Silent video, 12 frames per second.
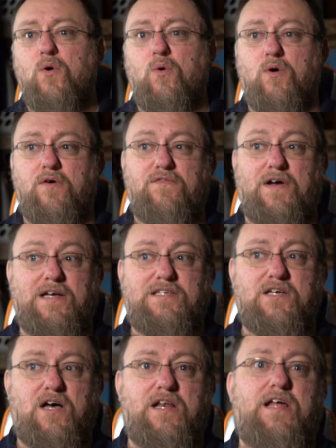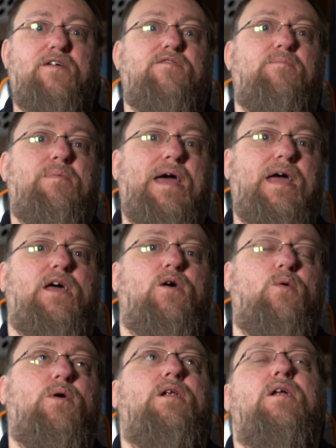or if I saw it out of
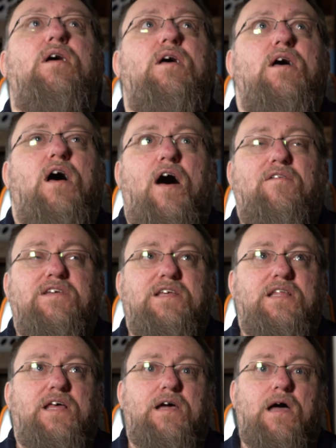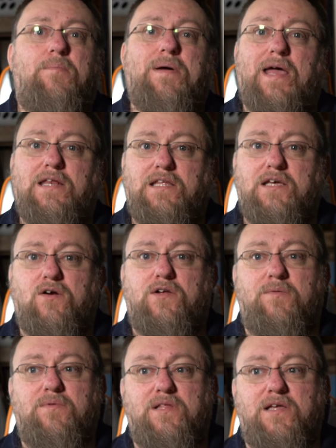and obviously like a painting or
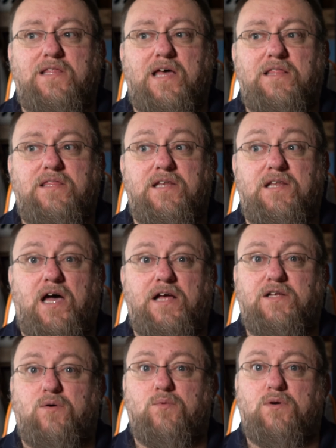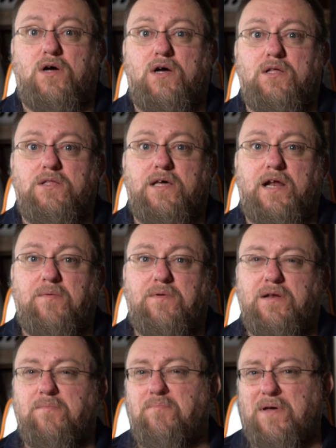something like that that I
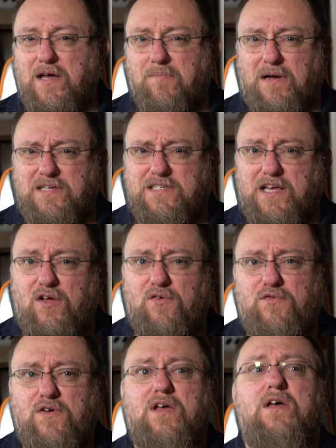didn't pick myself,